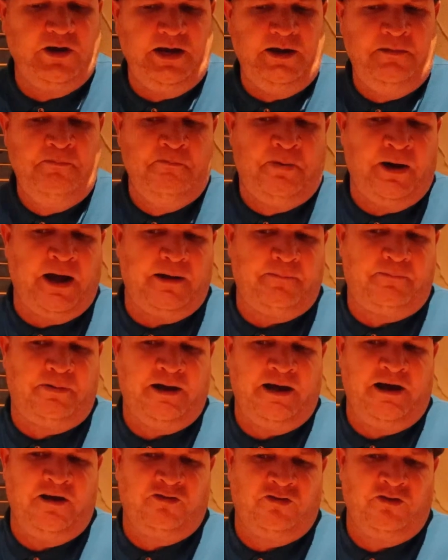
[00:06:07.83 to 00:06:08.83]
impact
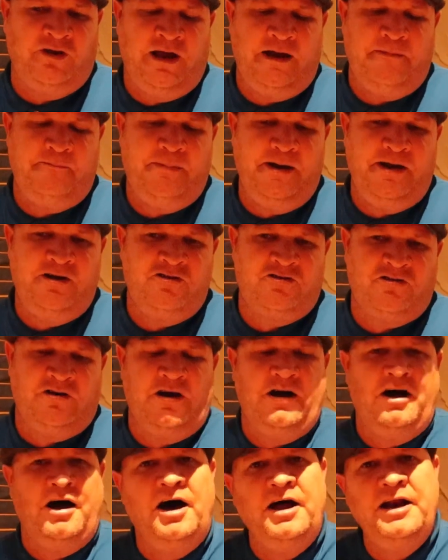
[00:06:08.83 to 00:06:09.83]
players on that bench
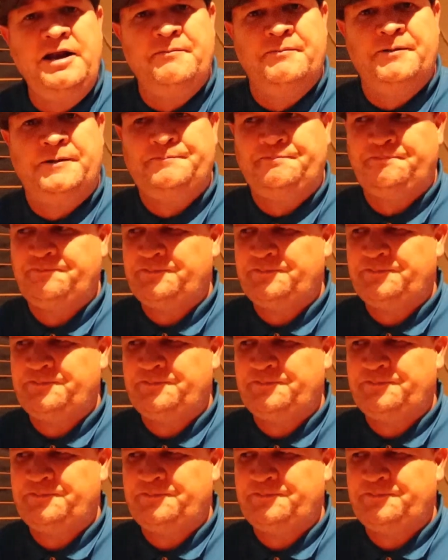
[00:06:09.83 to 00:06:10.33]
like Honeyman,